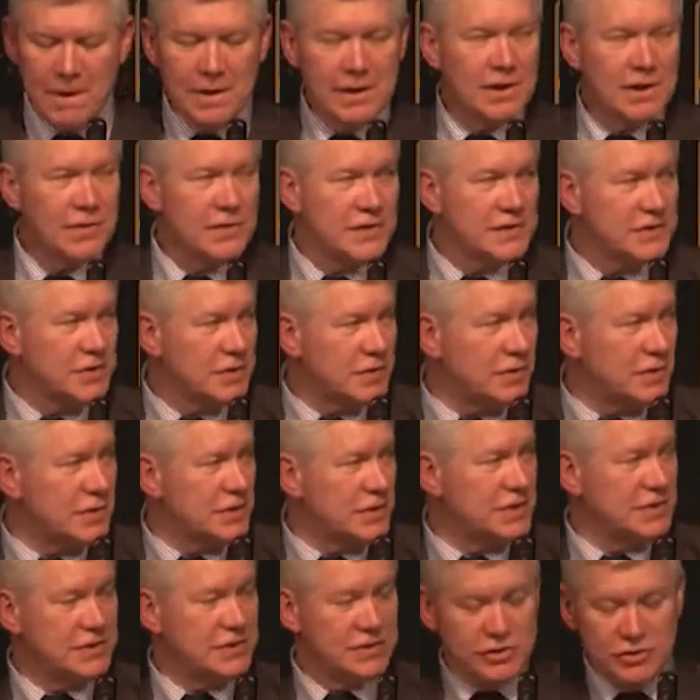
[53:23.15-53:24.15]
Now, this,
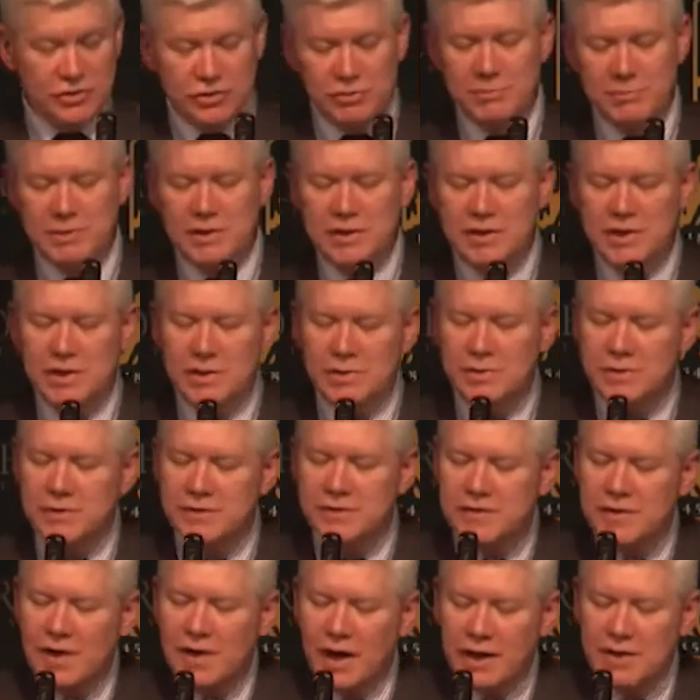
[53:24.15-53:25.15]
according to Newman,
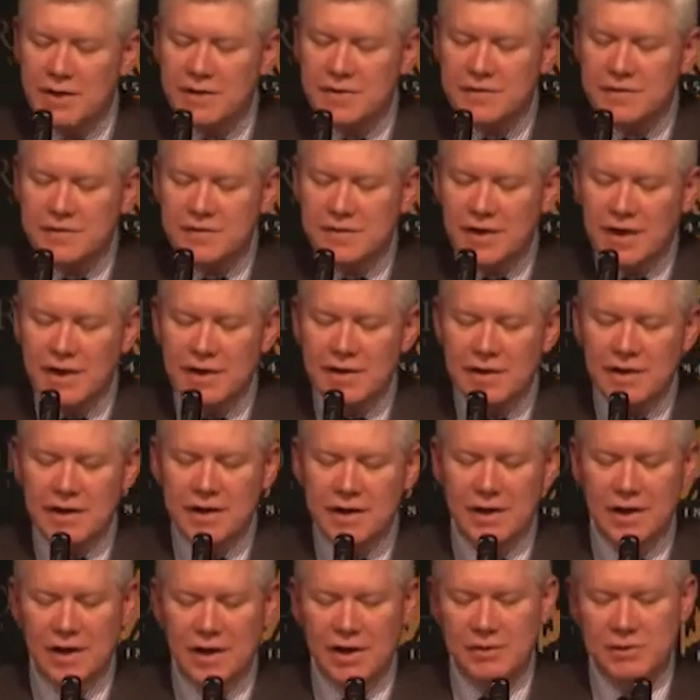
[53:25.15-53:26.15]
yields
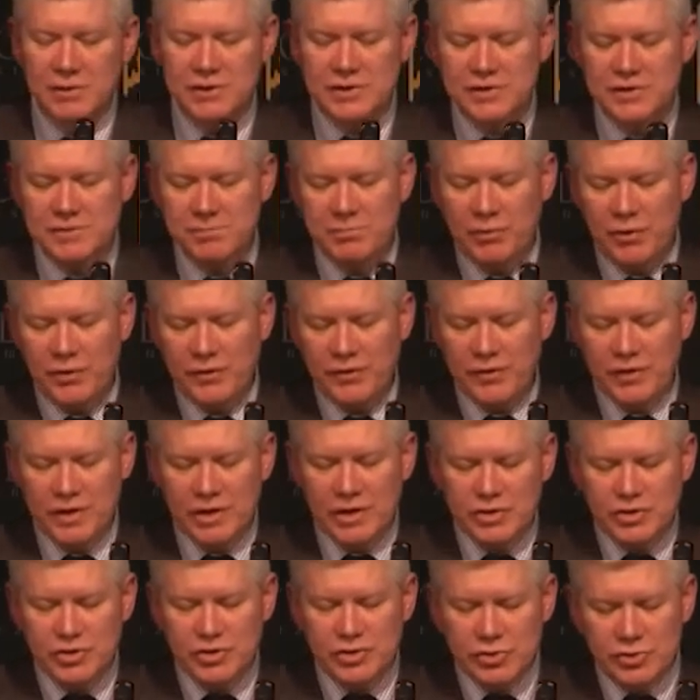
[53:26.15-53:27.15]
understanding which is both an
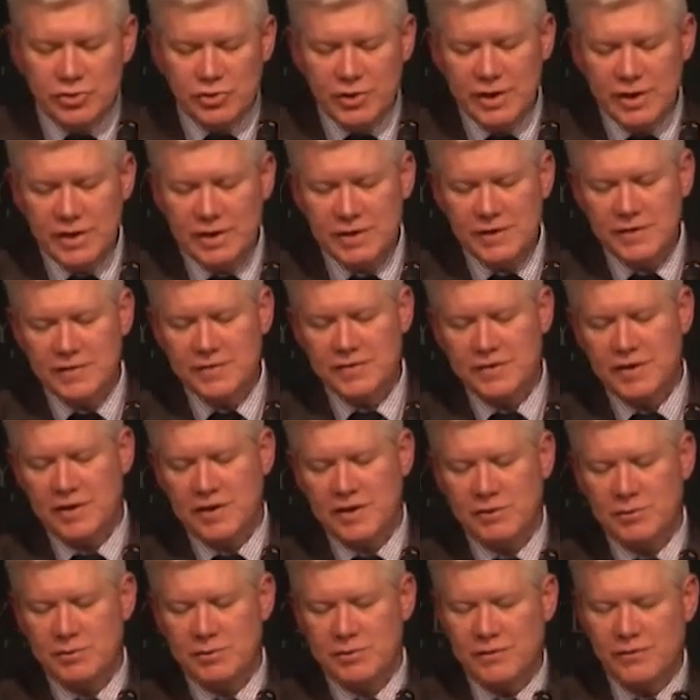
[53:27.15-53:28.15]
enduring
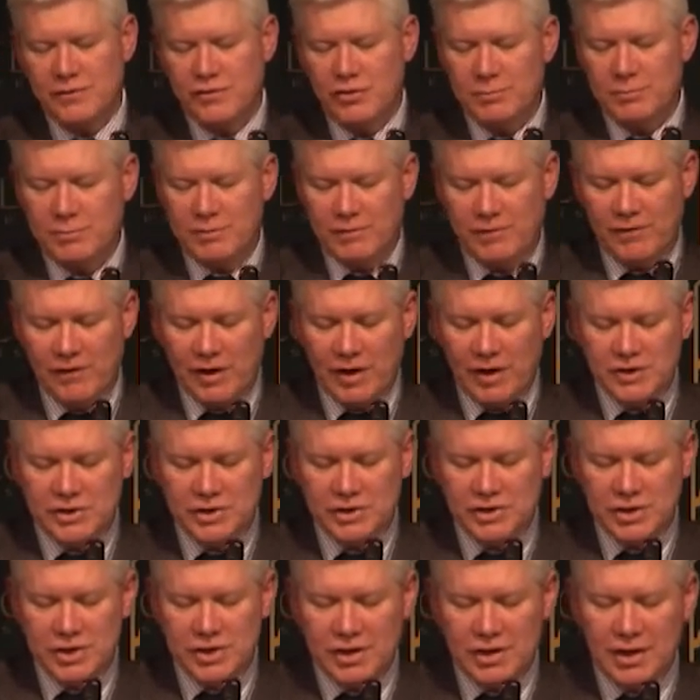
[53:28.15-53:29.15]
constituent of human
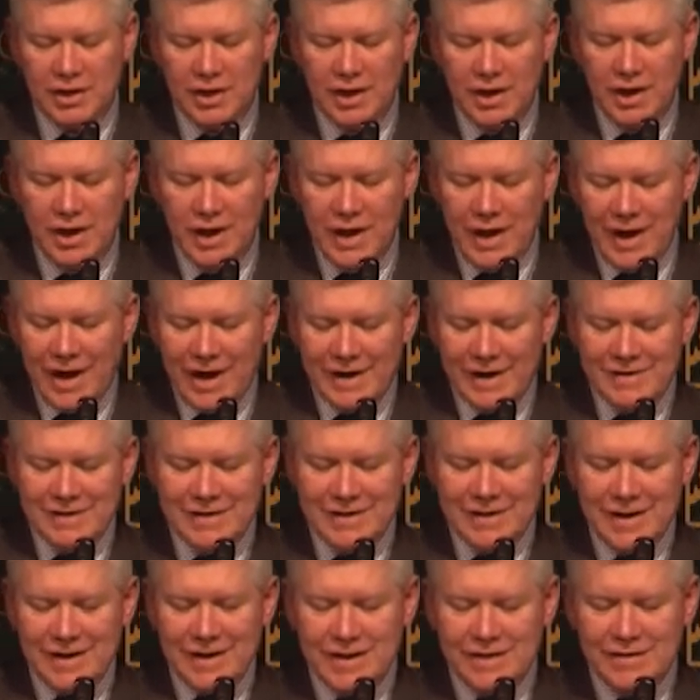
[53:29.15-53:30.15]
flourishing and
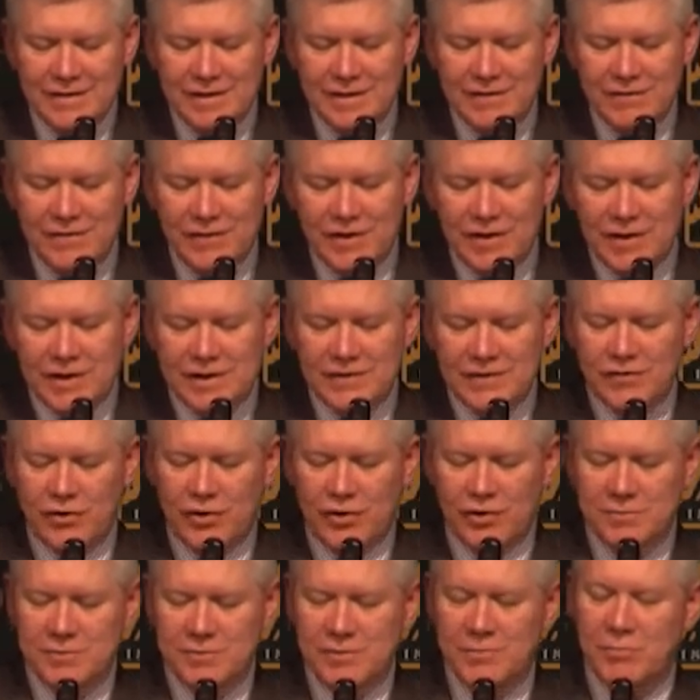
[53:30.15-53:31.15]
an aid in various
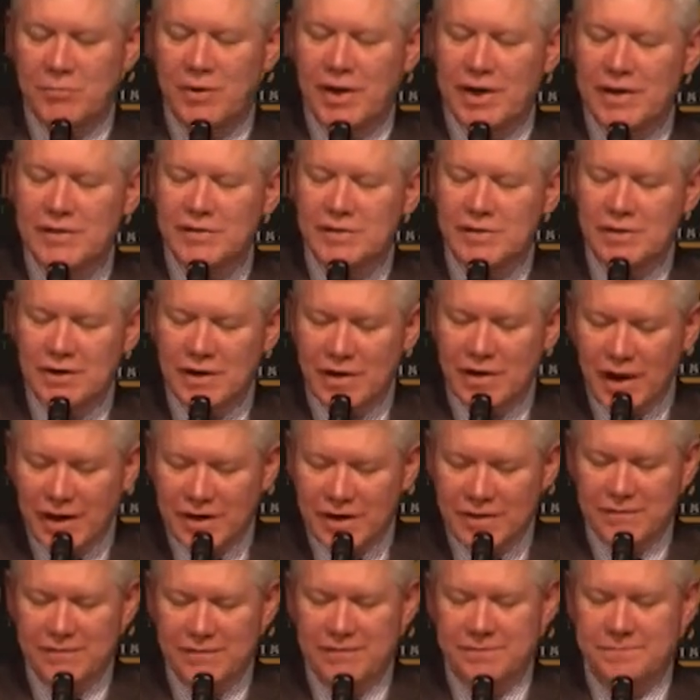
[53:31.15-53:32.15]
forms of practical
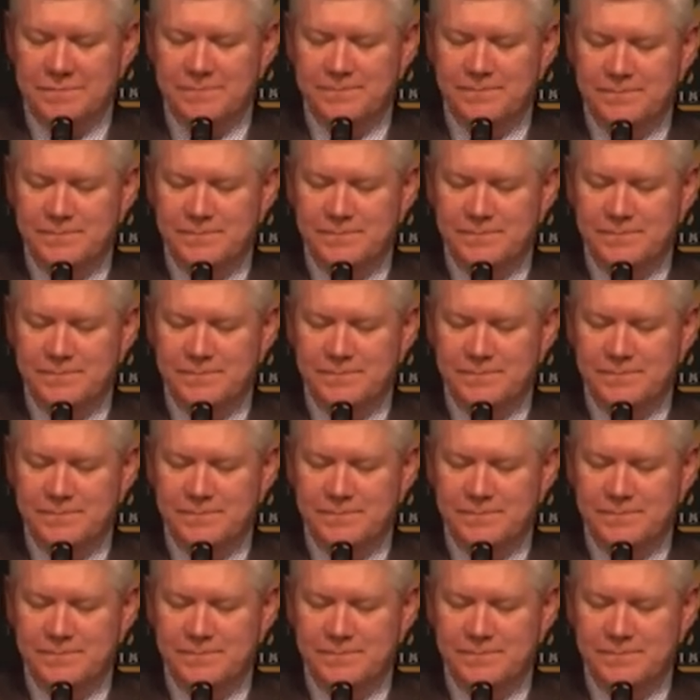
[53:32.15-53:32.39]
life.